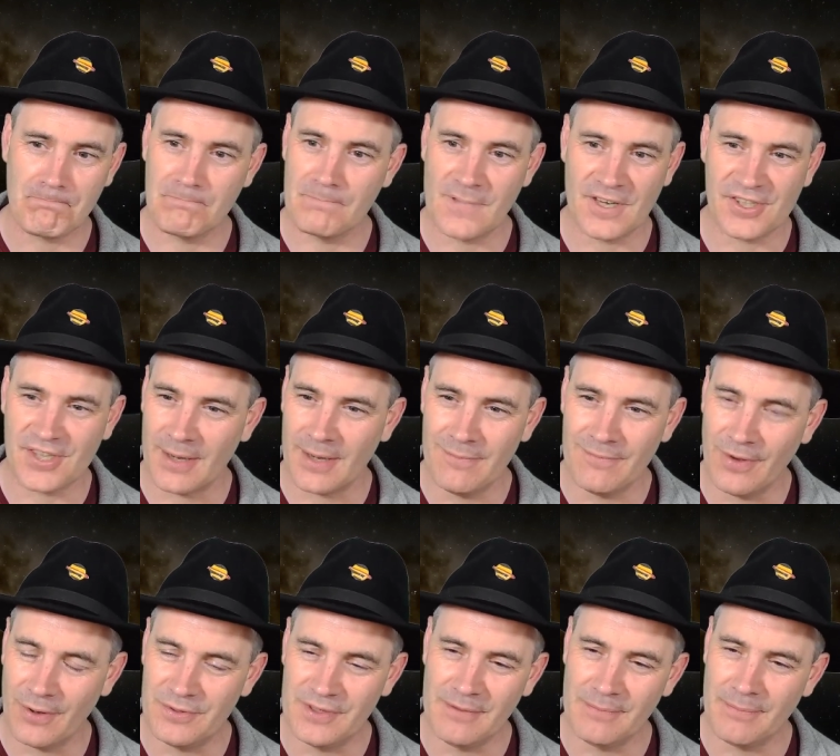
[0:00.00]
the same
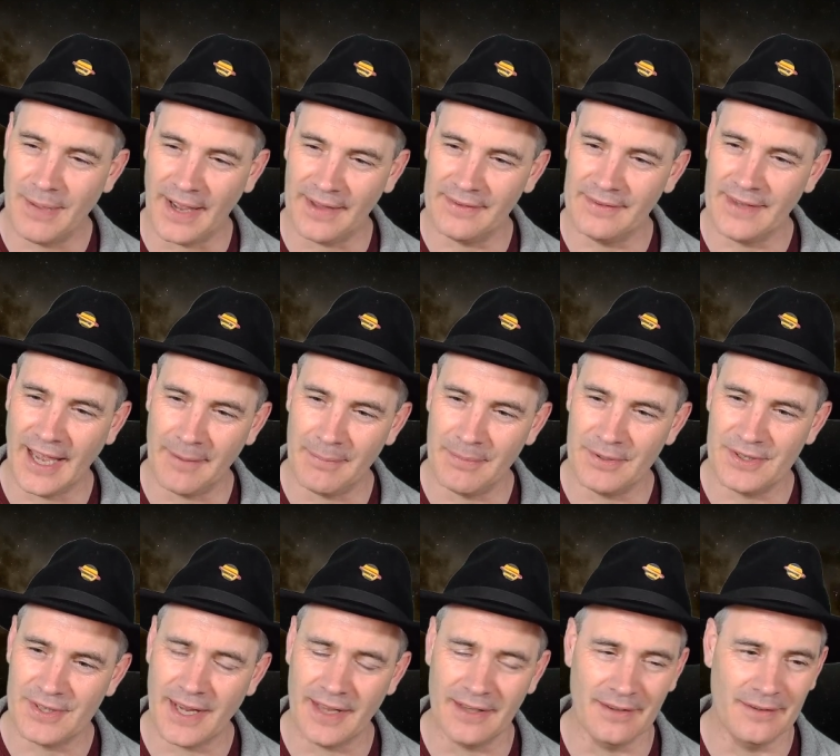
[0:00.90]
voting pattern
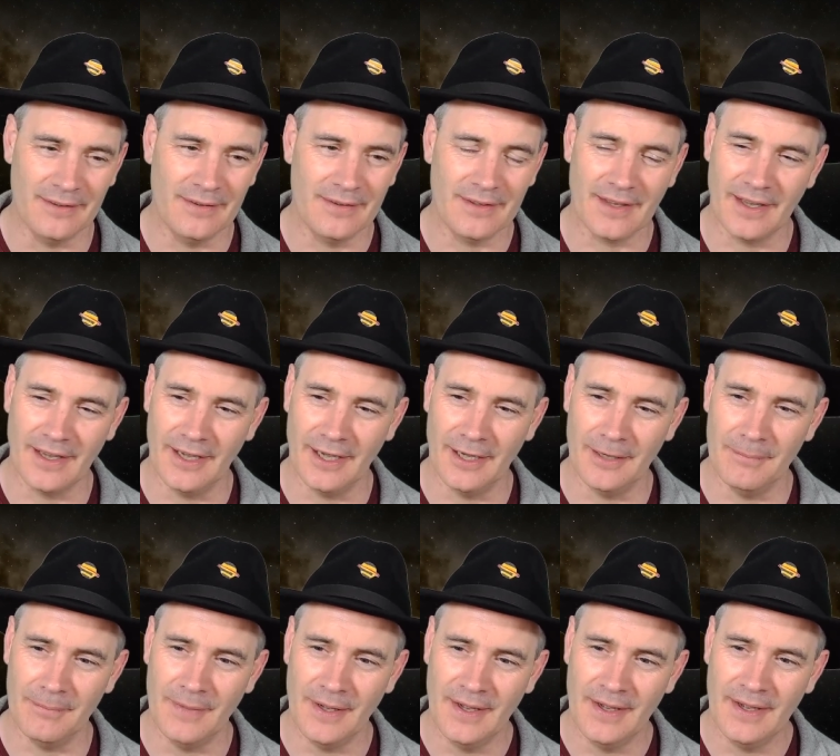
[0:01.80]
happens again.
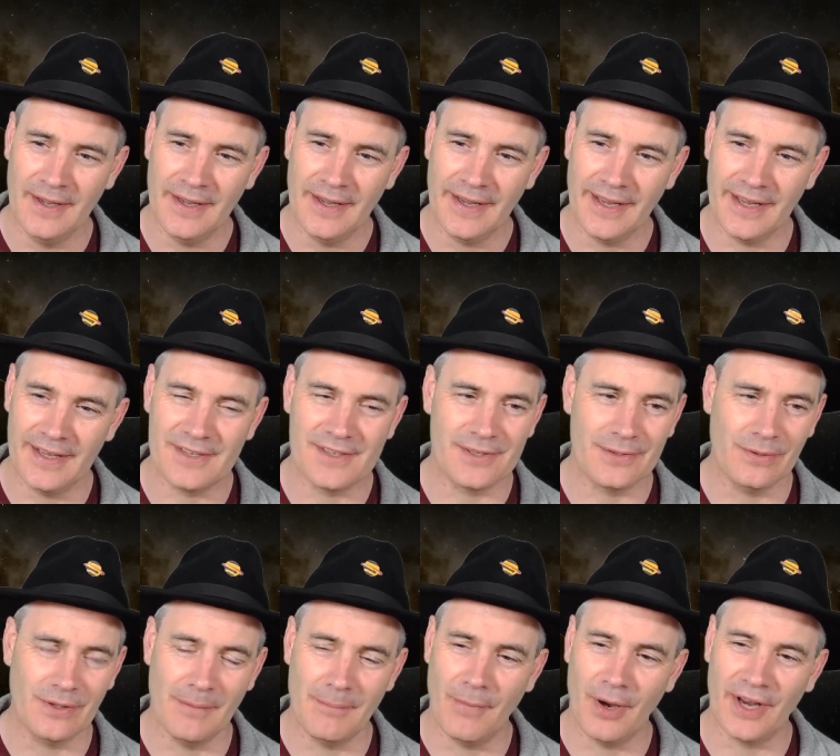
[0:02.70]
It's
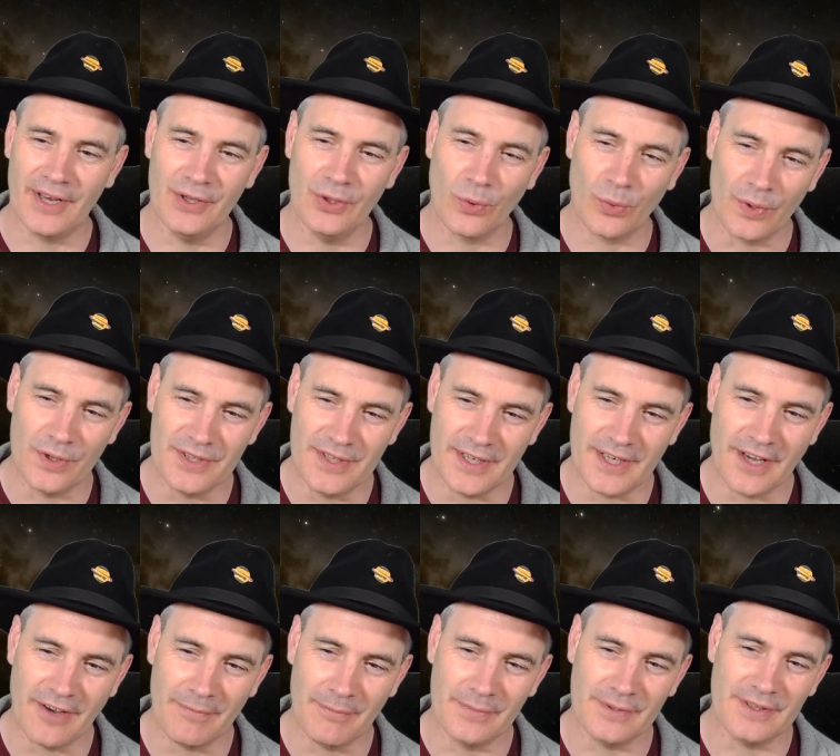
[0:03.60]
still a minority
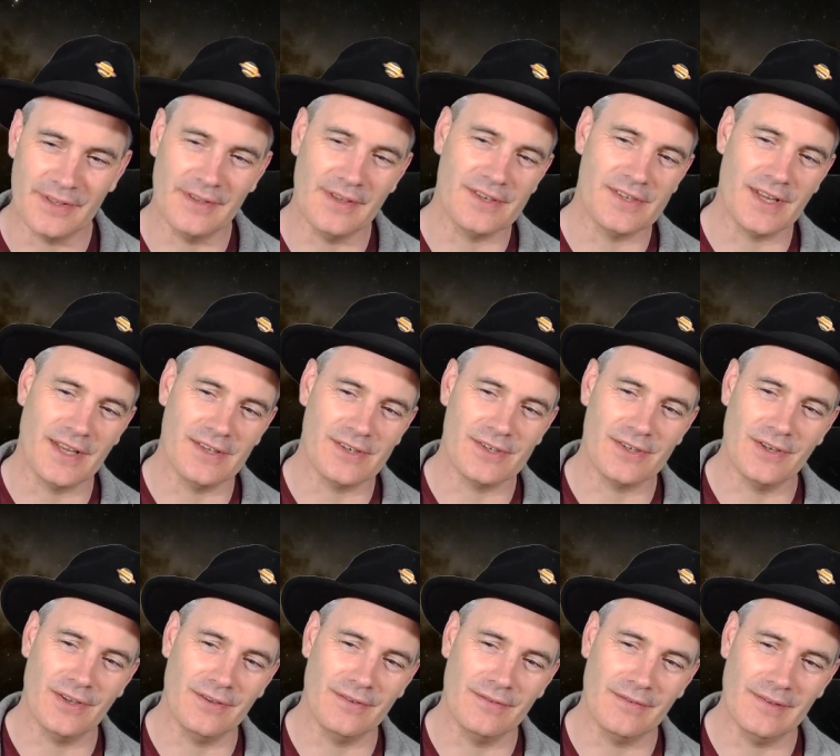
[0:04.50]
government in the sense
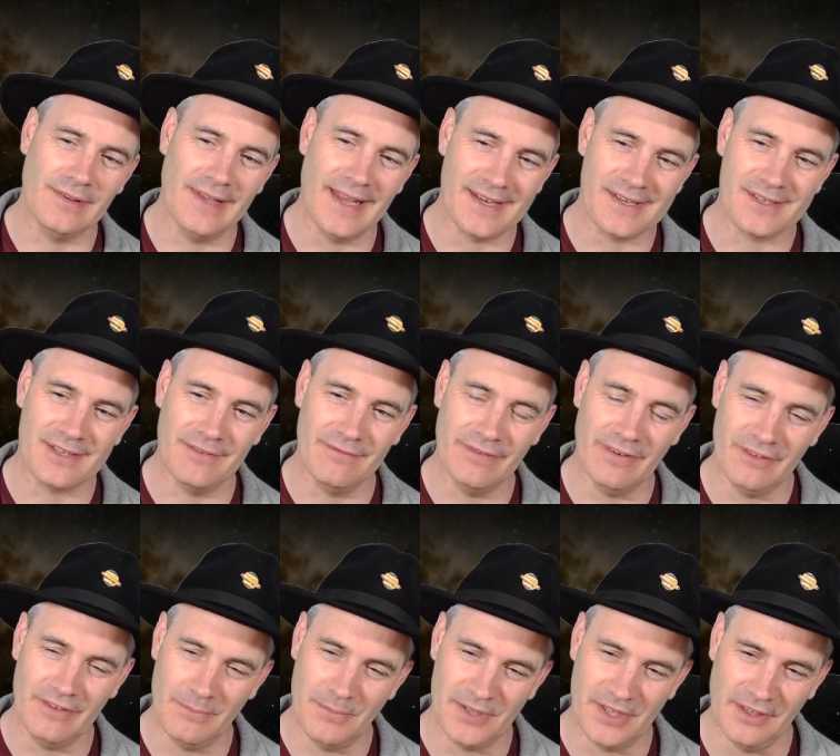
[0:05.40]
that less than
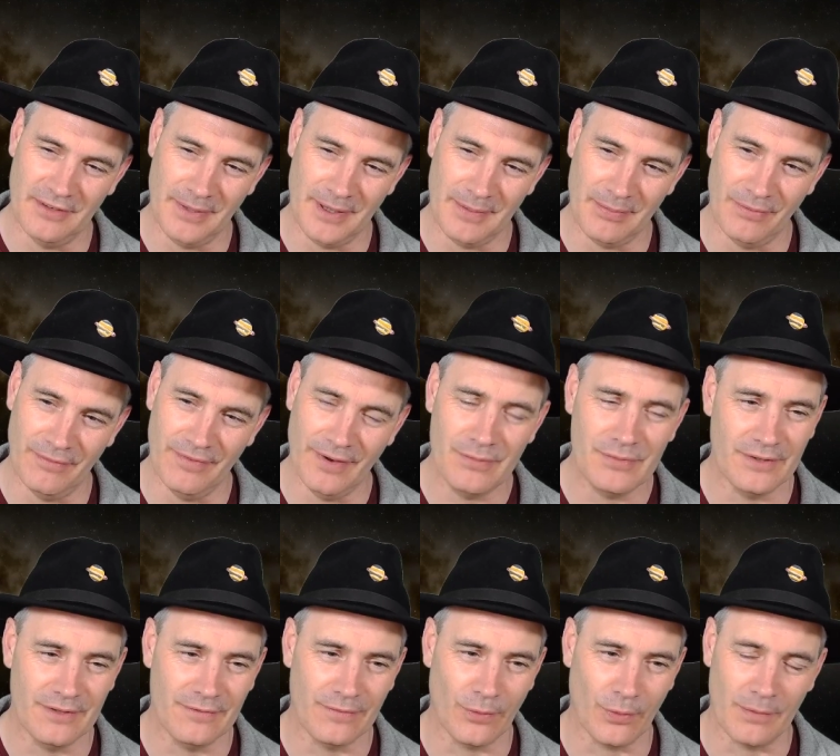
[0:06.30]
50% of people
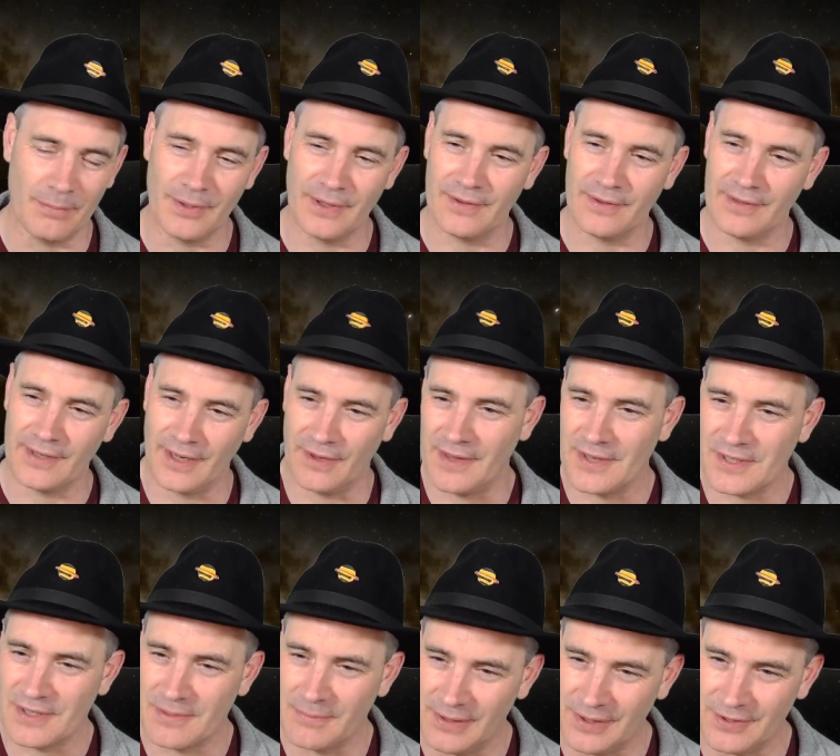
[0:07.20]
voted for it, but
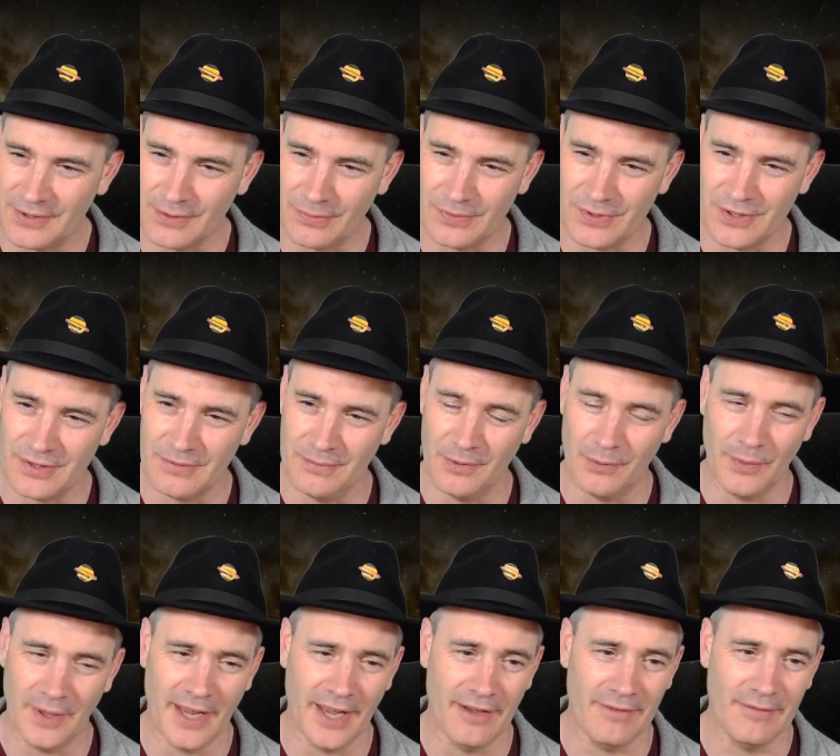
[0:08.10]
that's the political system that
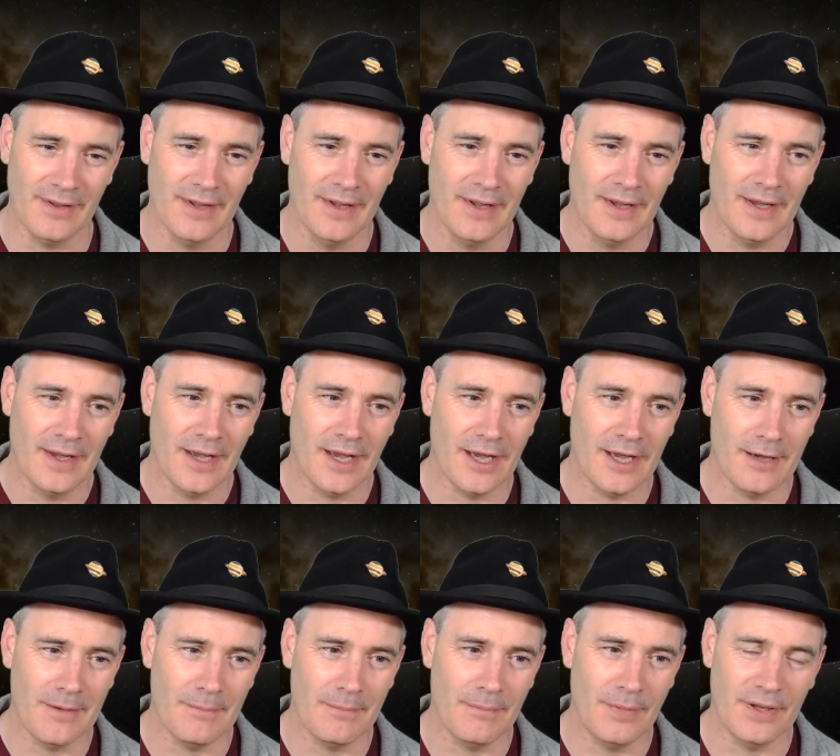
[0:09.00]
we have.
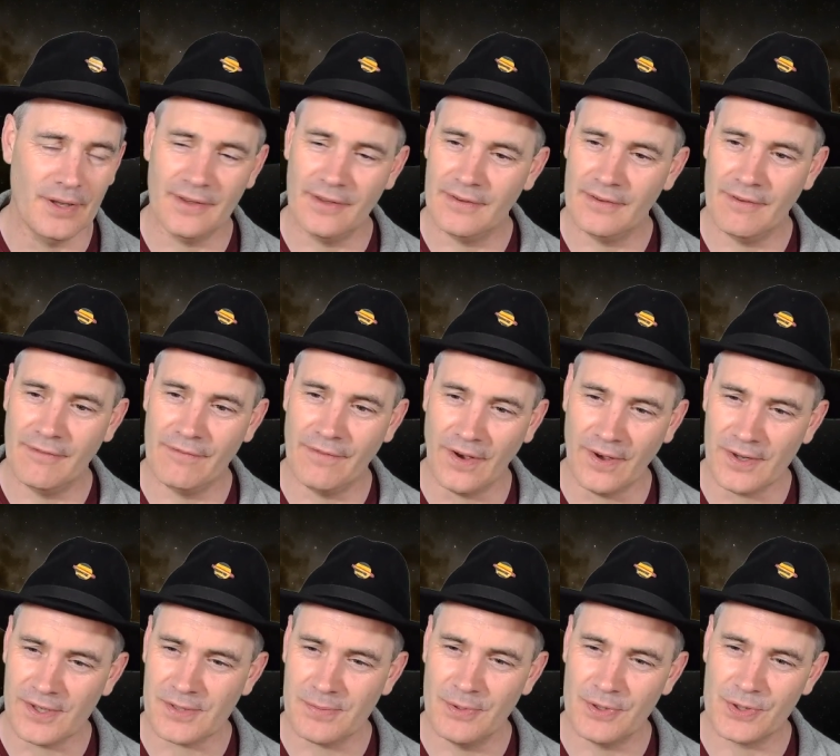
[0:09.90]
But the
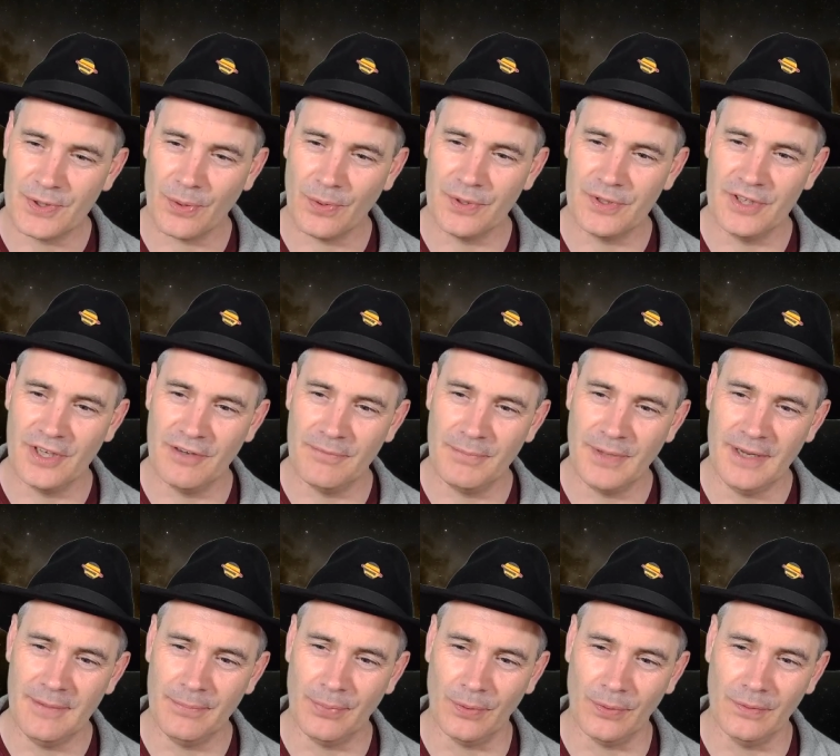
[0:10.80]
vast majority of
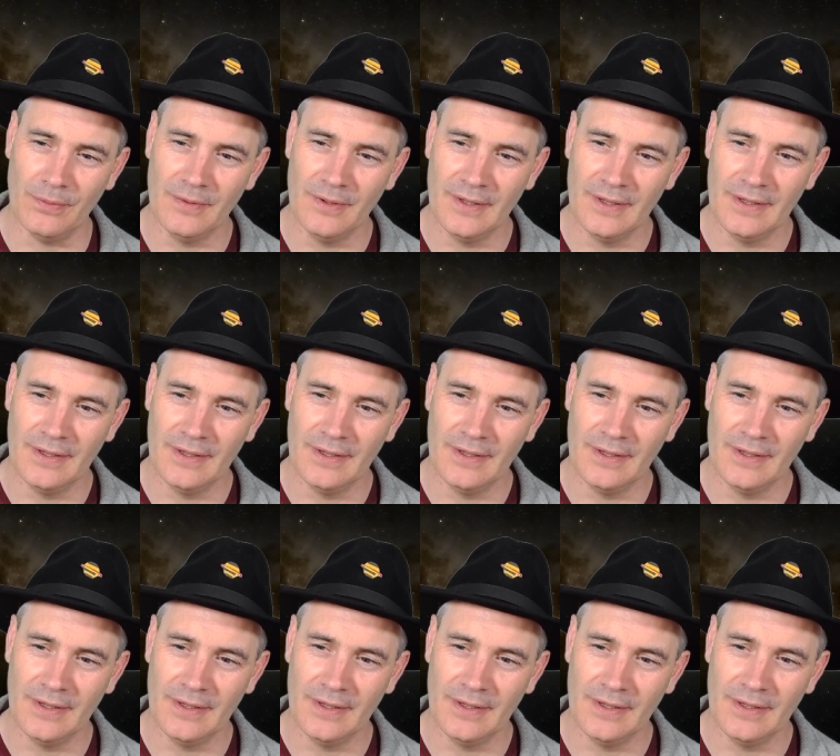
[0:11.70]
people,